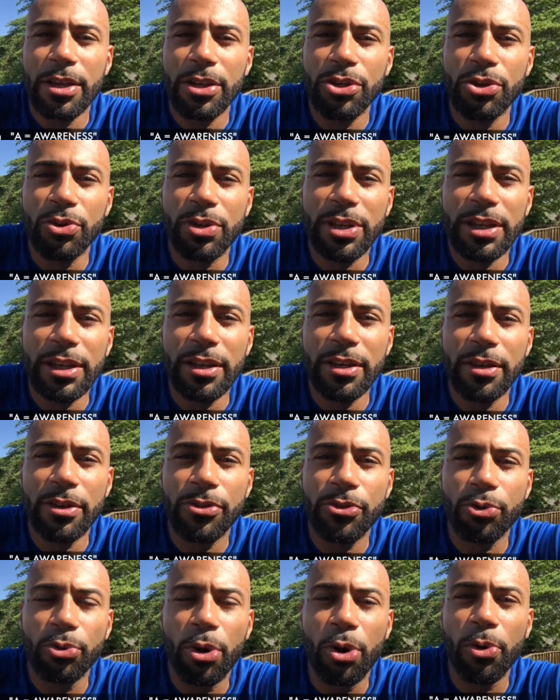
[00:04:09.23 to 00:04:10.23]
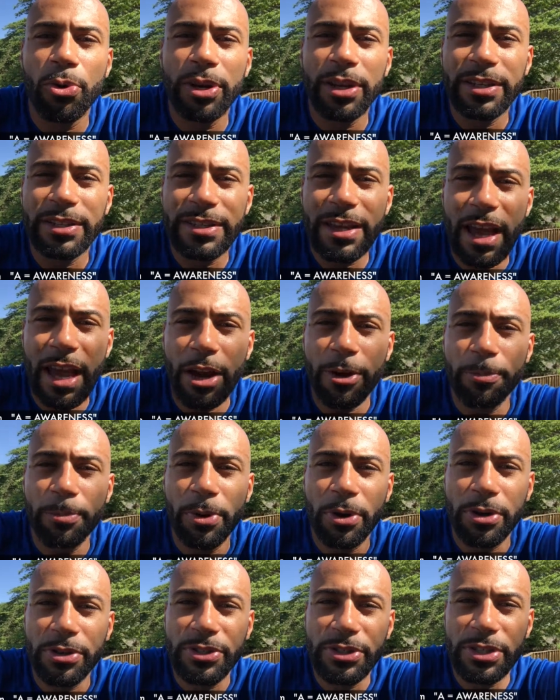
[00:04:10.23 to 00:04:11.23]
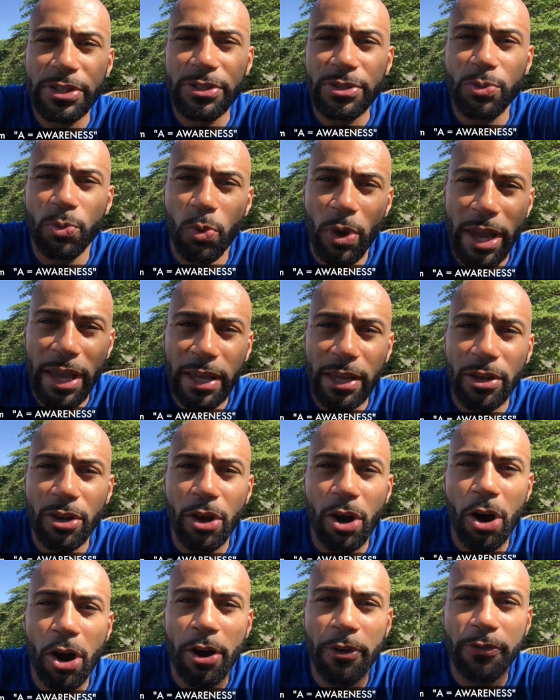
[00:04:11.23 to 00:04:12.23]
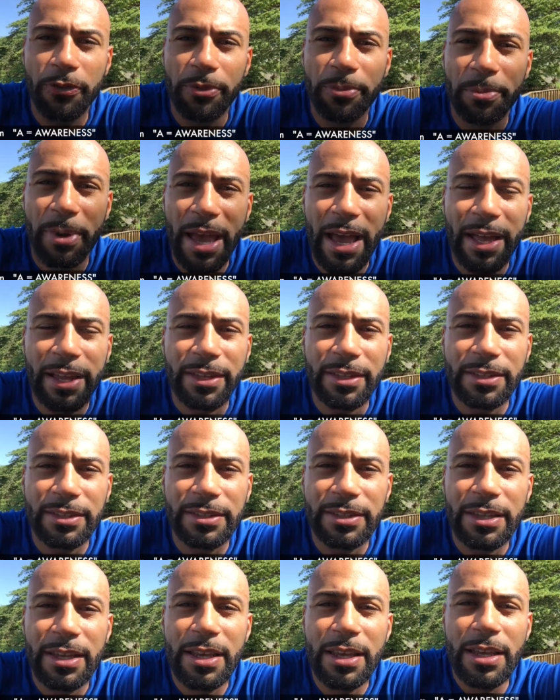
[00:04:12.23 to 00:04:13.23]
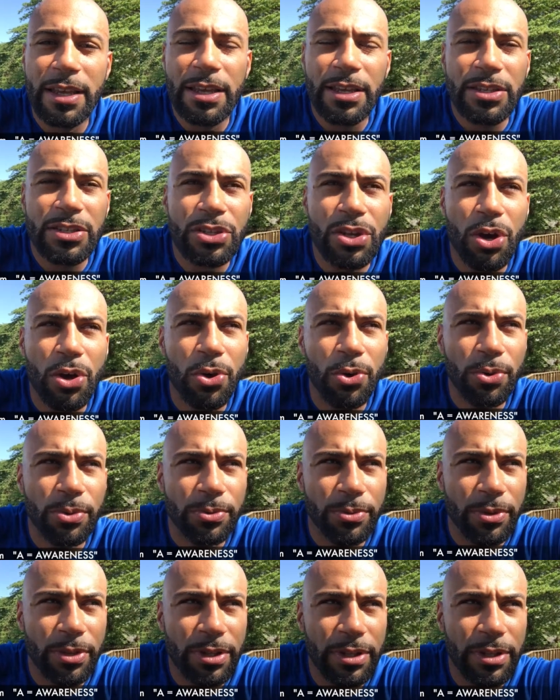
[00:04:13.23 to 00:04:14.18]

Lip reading: you can throw an entire person's weight off of balance. So,